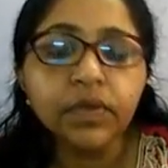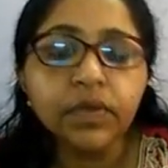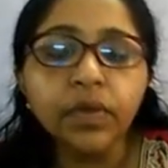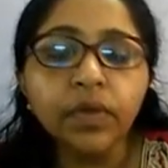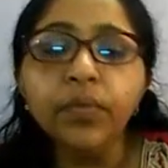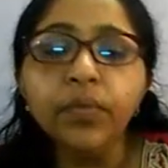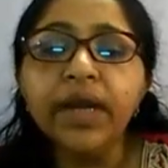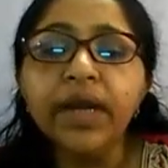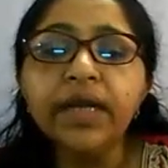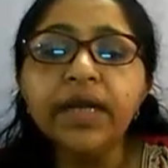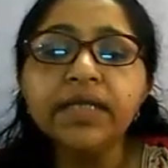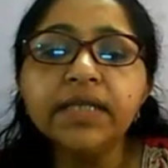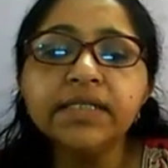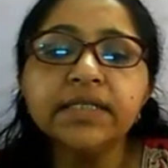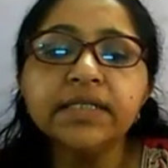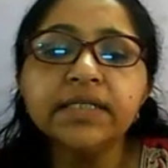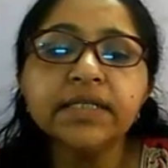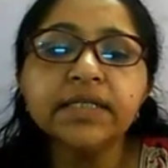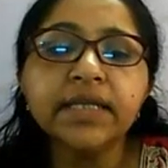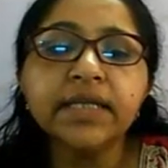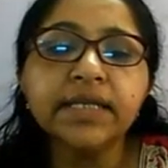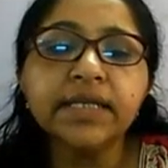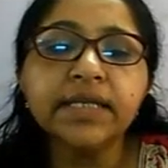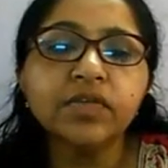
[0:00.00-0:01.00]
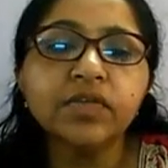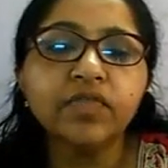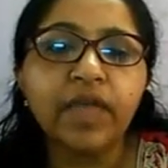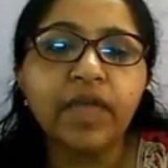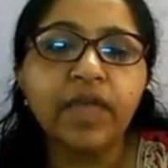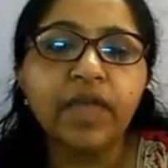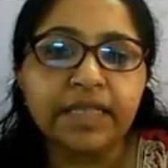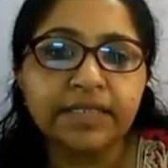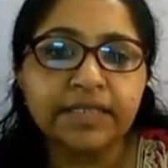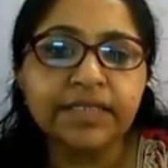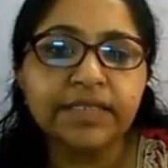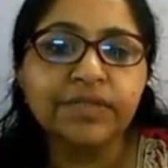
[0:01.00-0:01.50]
Whereas in case of
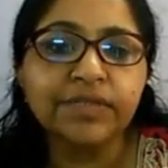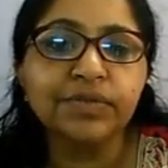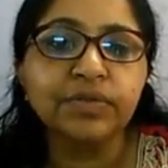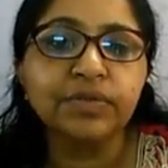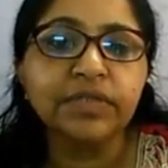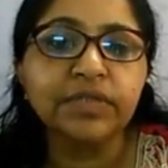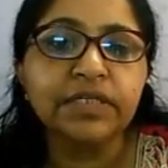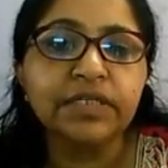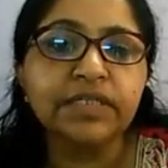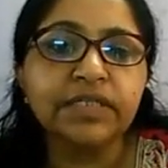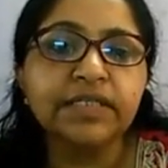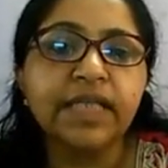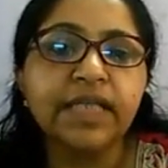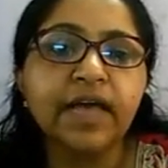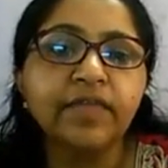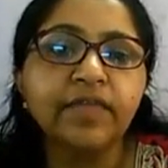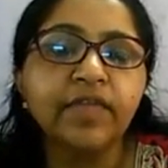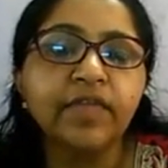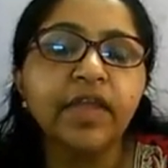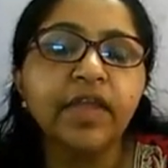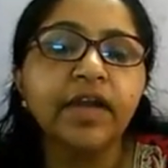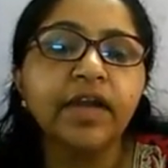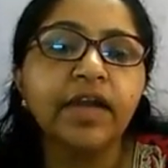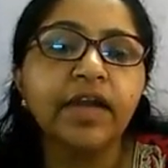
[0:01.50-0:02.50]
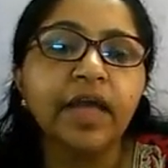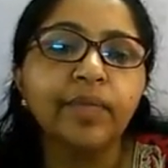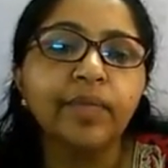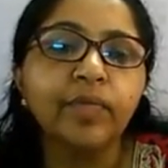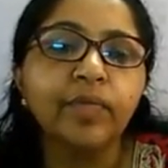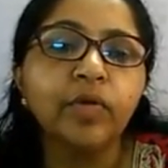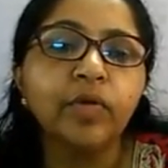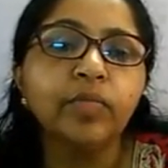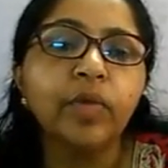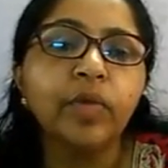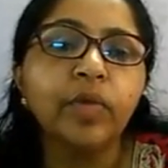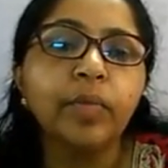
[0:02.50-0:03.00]
acetone, it is having a
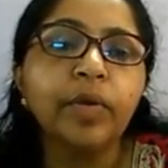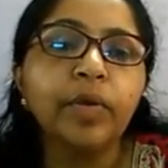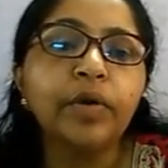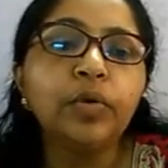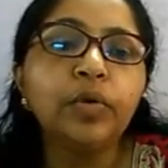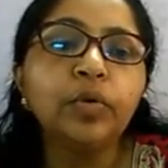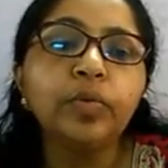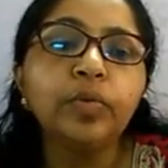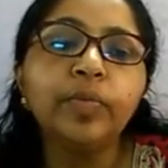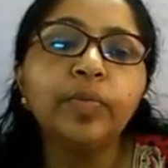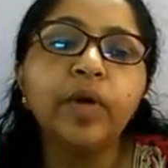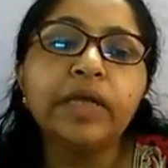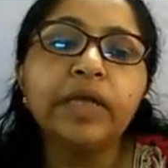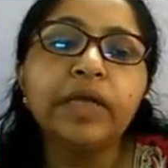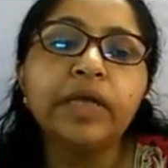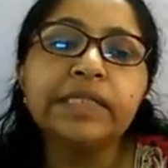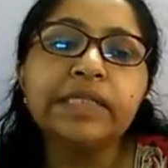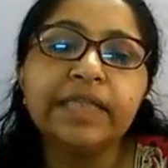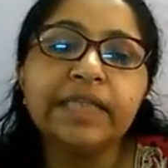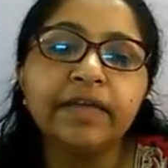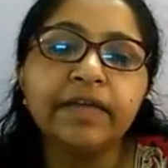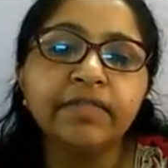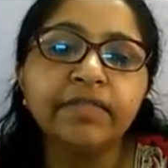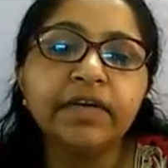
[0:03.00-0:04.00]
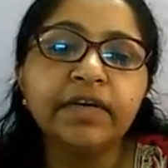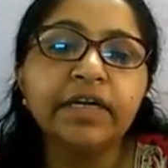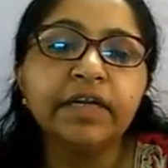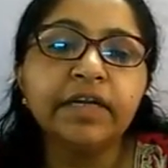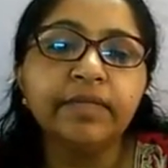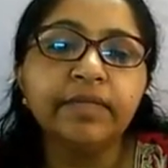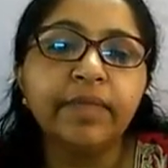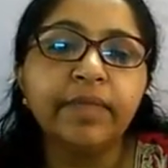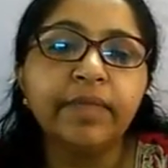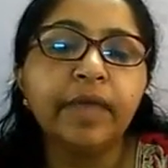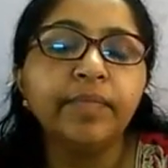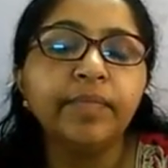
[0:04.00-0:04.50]
dipole moment 2.7
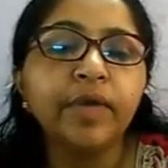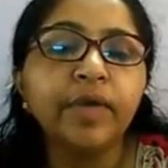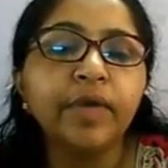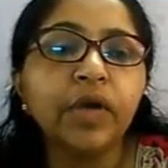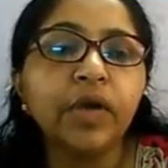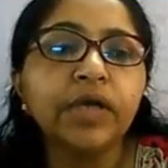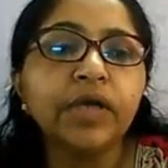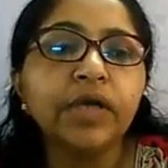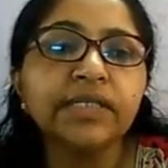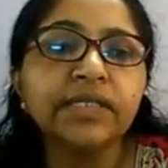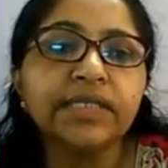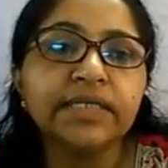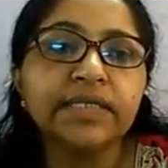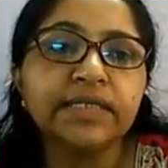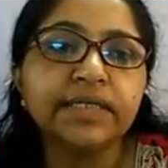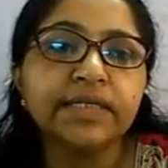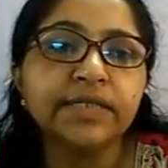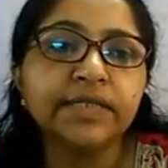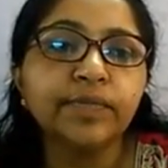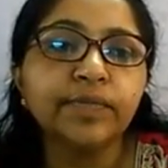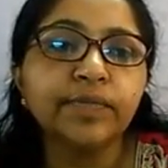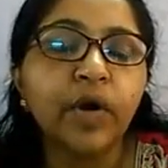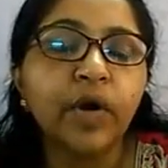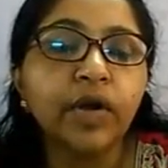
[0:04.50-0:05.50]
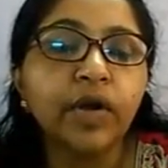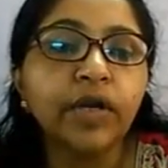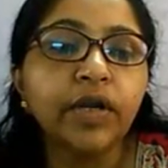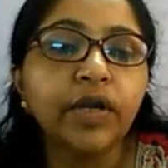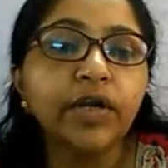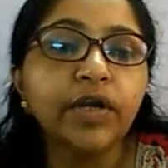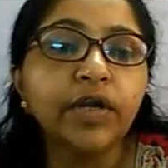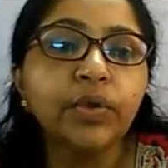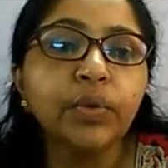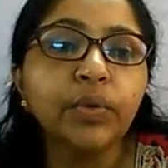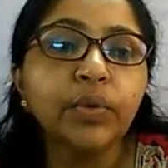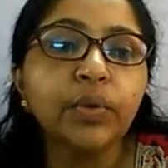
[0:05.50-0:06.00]
dBi, because it is bonded
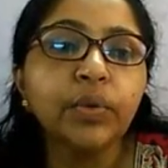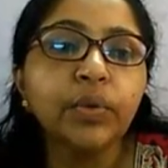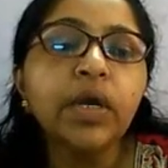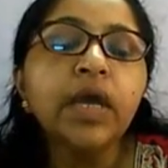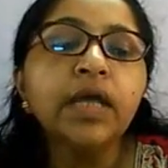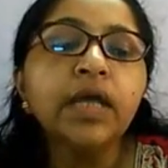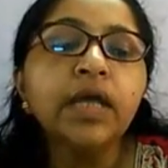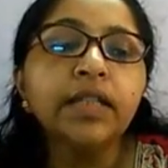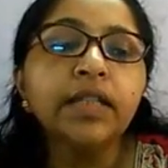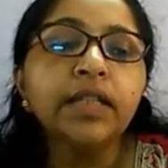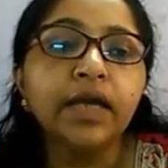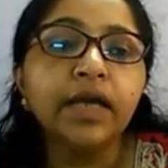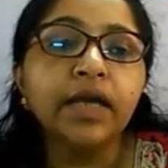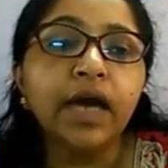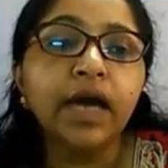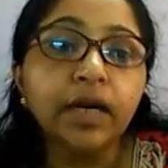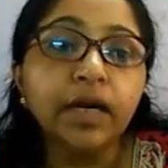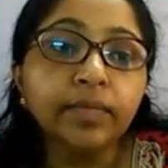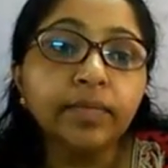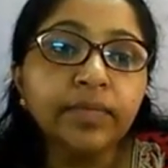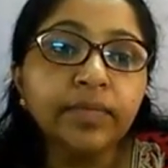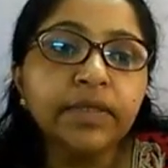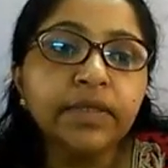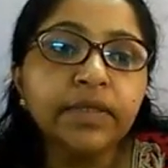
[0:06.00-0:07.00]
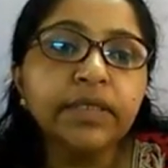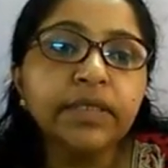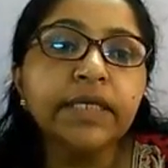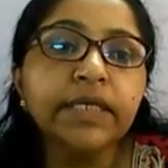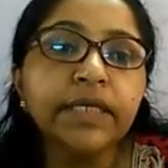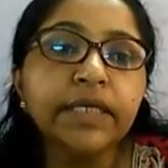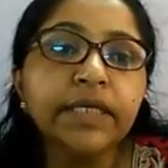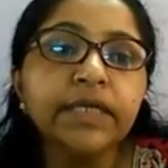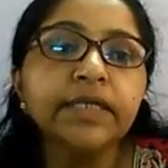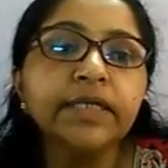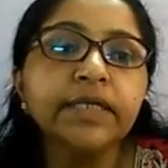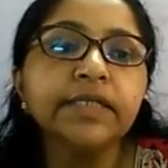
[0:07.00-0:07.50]
to, the carbon
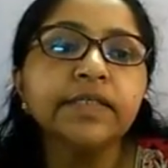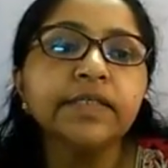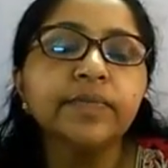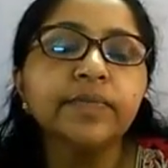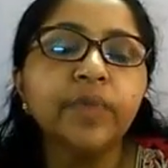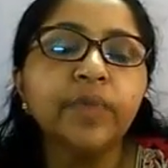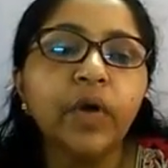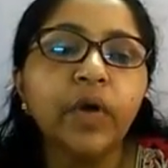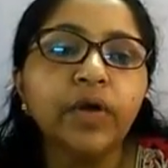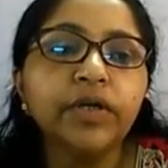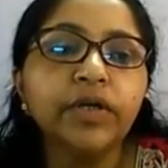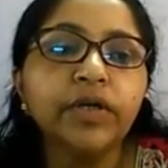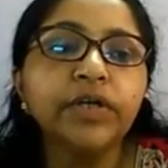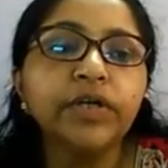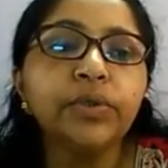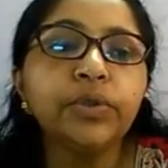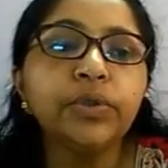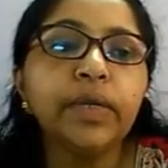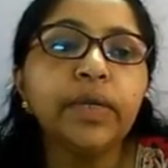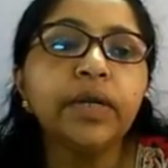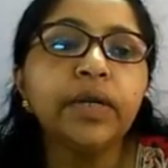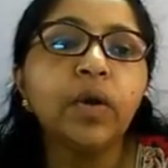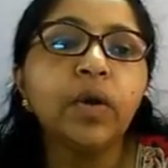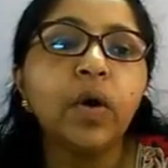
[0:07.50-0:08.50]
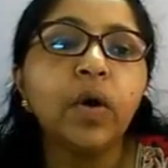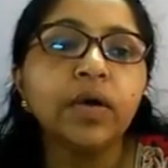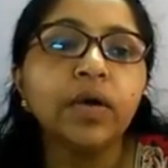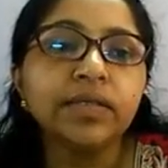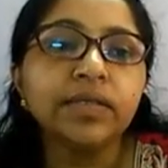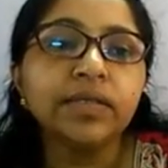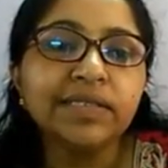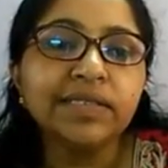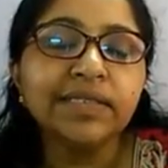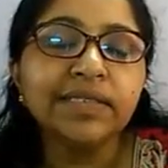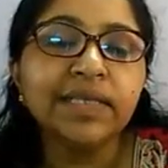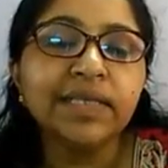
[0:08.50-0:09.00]
here is bonded to an
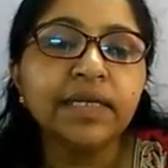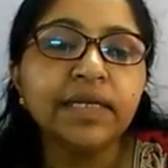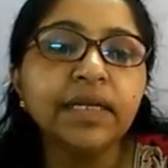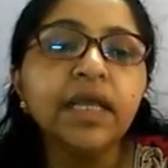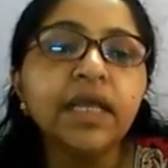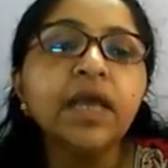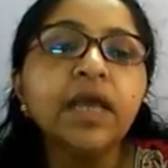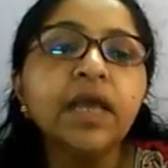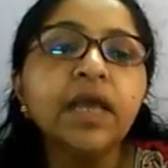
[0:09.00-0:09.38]
oxygen